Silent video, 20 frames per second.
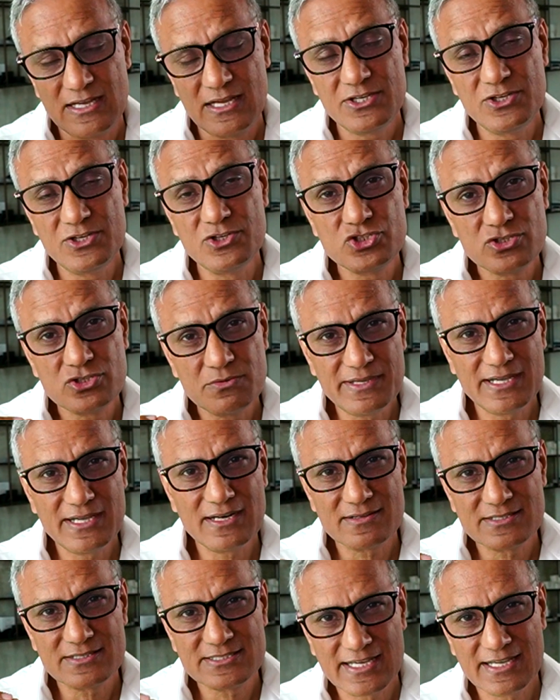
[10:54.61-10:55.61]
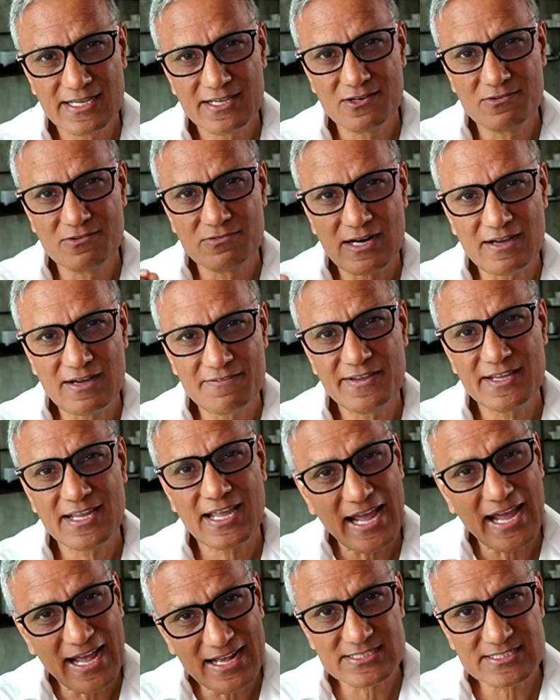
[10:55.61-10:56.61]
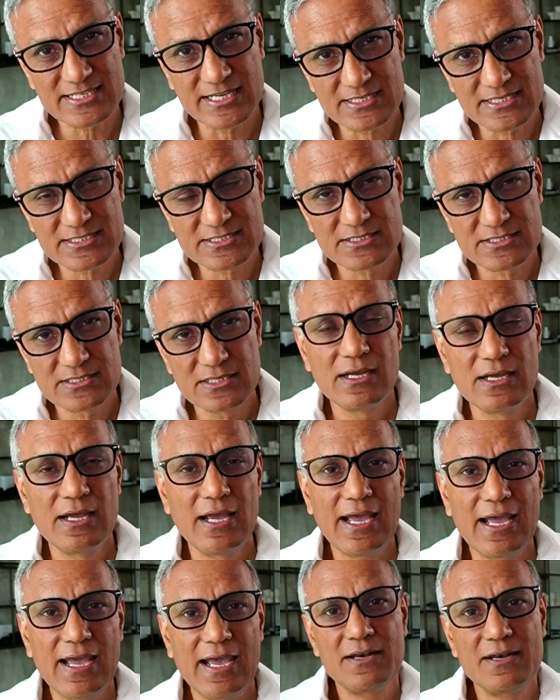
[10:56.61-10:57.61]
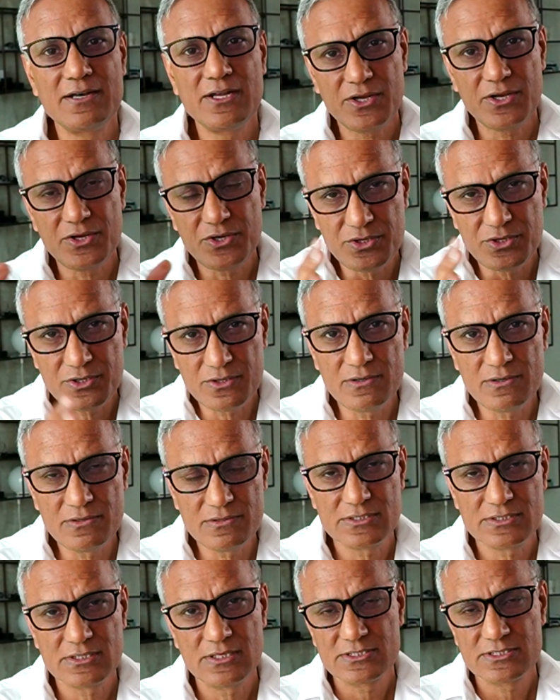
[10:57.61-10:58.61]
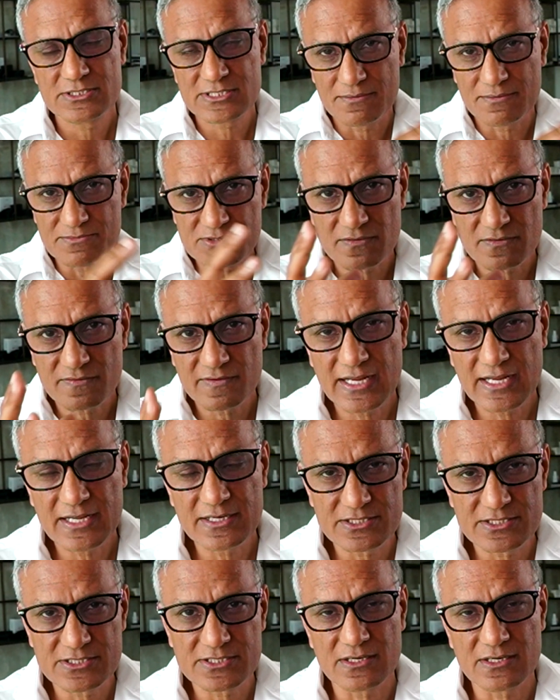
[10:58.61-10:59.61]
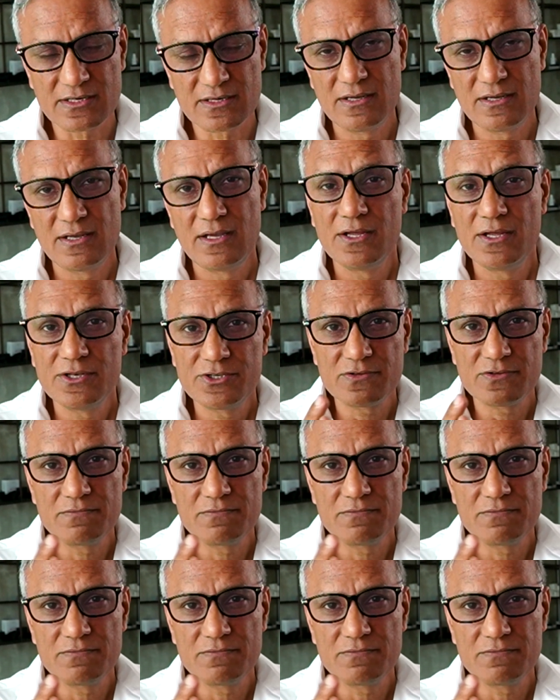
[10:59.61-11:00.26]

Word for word: You should be able to take graphic assets and use some sort of an editor to